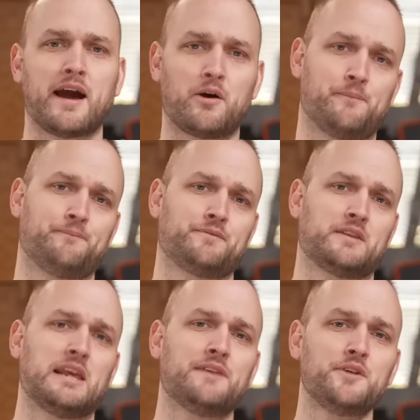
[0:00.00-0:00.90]
Now,
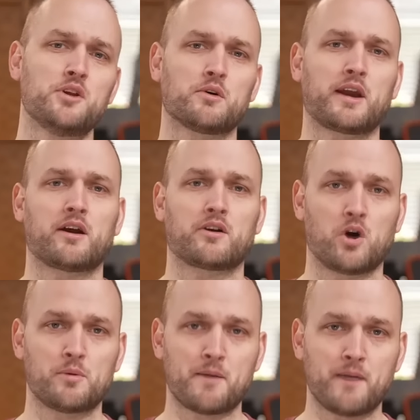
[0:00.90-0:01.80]
if you don't
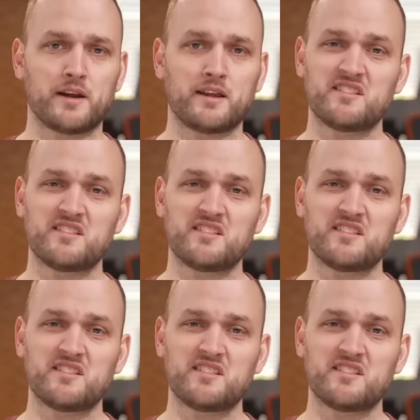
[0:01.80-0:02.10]
care at all about